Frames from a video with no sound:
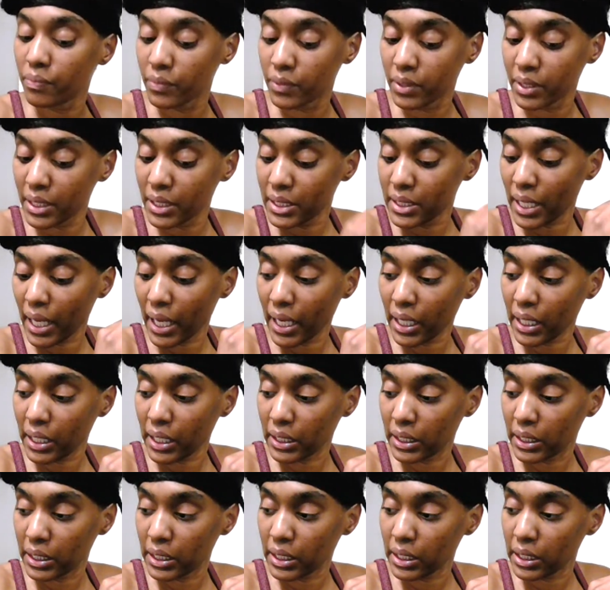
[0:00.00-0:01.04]

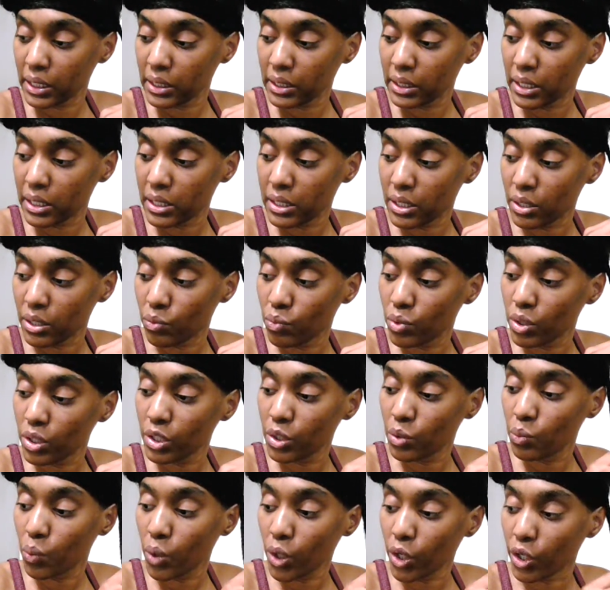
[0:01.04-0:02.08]
detangling? Does it
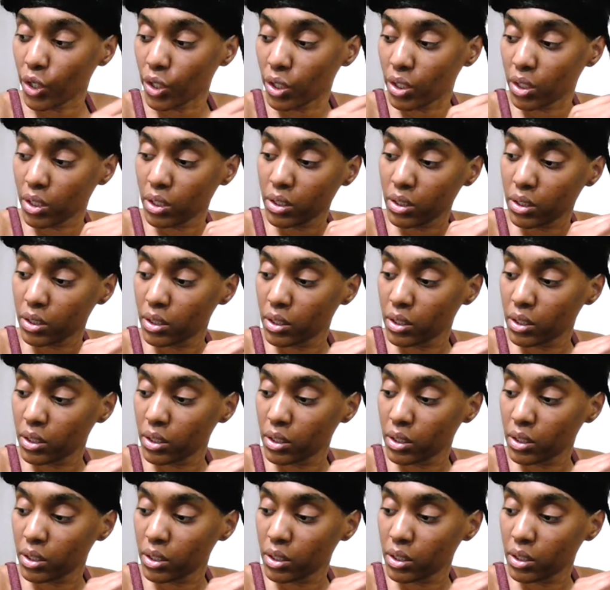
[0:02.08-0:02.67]
really work?